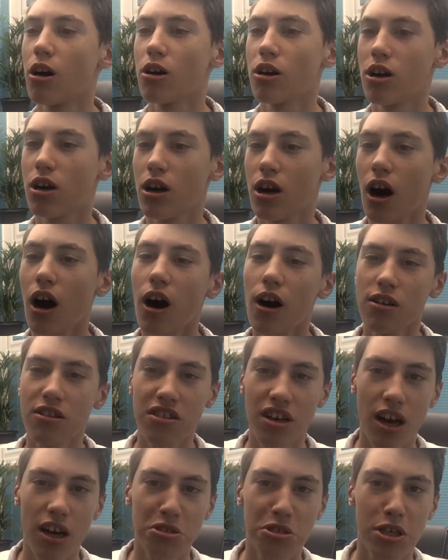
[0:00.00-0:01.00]
car
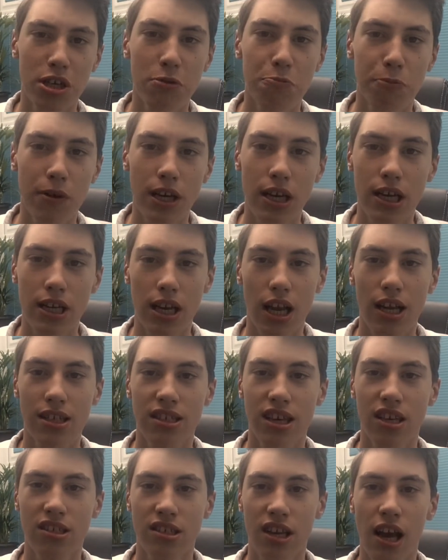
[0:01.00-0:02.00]
to actually be
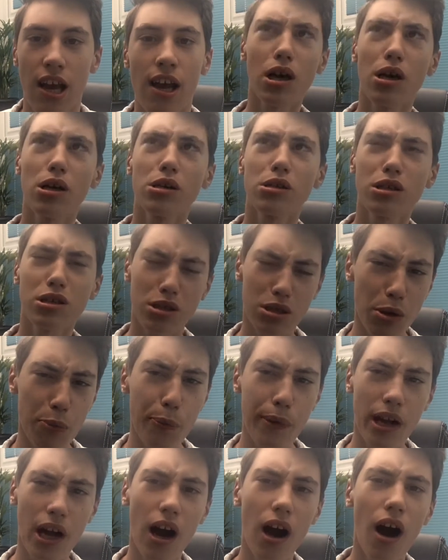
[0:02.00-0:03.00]
classed as a
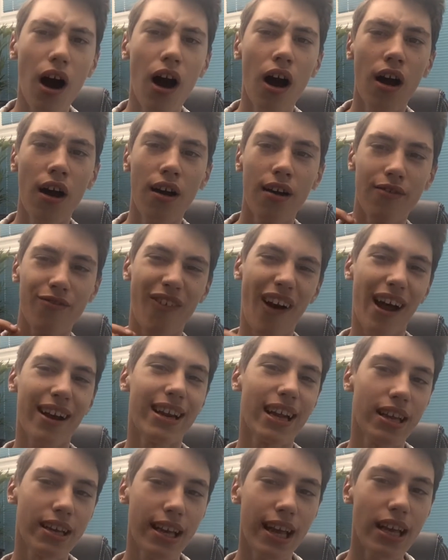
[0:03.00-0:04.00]
supercar, then
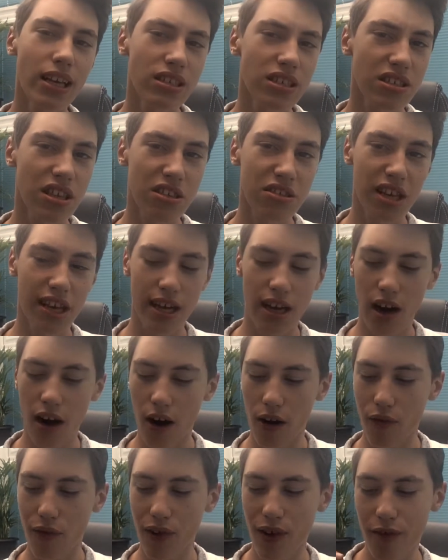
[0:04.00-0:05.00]
it needs to tick
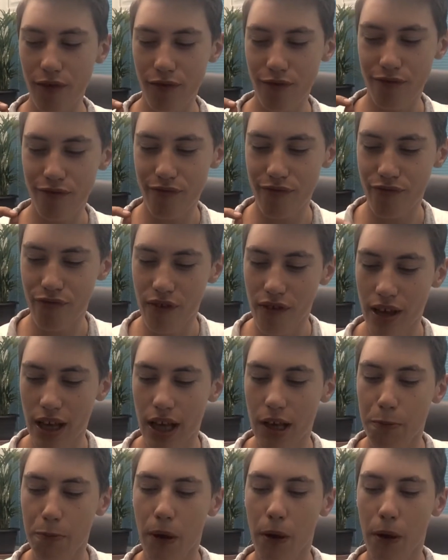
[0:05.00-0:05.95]
off the